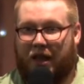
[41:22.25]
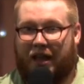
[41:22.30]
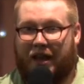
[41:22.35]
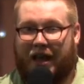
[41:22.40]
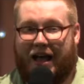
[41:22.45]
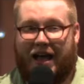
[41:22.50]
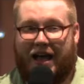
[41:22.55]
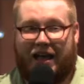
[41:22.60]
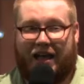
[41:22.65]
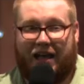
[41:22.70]

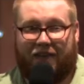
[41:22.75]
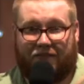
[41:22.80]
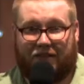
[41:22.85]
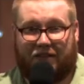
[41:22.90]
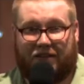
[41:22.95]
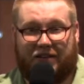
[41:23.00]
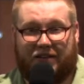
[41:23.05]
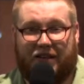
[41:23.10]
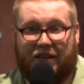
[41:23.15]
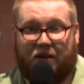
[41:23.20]
And I have
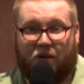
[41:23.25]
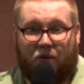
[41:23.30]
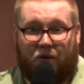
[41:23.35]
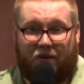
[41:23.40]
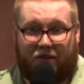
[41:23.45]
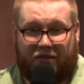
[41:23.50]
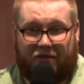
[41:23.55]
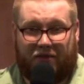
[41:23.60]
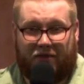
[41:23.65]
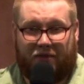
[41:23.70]
to deal
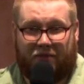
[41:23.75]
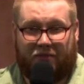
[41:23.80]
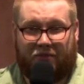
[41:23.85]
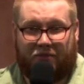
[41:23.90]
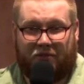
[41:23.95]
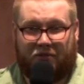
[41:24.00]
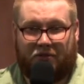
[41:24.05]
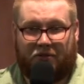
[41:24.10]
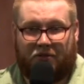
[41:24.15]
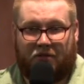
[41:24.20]
with them
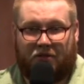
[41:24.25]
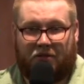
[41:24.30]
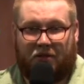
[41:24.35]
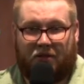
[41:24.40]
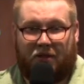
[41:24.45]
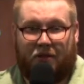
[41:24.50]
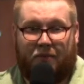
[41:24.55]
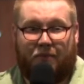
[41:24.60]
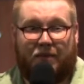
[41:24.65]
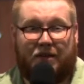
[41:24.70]

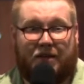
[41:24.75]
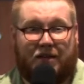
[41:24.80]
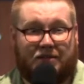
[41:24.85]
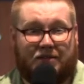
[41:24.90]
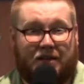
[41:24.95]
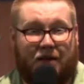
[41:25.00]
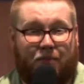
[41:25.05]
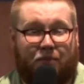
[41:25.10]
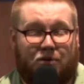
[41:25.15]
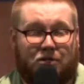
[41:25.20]

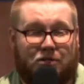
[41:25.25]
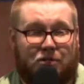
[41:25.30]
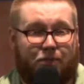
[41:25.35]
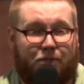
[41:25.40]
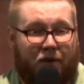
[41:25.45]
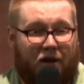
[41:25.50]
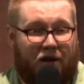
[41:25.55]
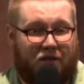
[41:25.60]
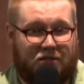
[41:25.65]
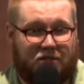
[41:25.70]
because I'm
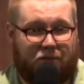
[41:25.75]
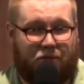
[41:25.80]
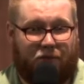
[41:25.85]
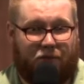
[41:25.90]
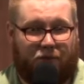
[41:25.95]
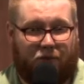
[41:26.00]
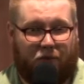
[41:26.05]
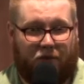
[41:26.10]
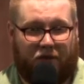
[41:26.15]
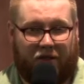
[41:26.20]

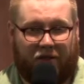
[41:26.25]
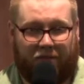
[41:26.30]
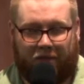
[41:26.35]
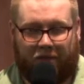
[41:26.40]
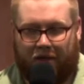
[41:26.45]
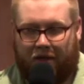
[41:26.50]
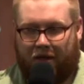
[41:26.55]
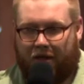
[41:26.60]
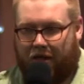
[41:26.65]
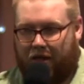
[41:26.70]
responsible for them.
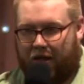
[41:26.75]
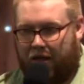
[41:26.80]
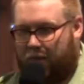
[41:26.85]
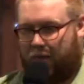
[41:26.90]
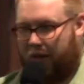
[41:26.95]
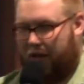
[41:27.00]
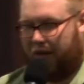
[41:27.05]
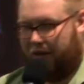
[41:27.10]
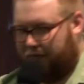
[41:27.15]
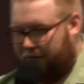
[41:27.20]

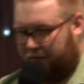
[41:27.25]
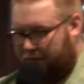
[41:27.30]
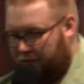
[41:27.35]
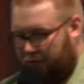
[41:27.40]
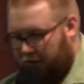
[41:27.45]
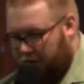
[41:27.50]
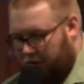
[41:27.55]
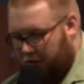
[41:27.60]
We have,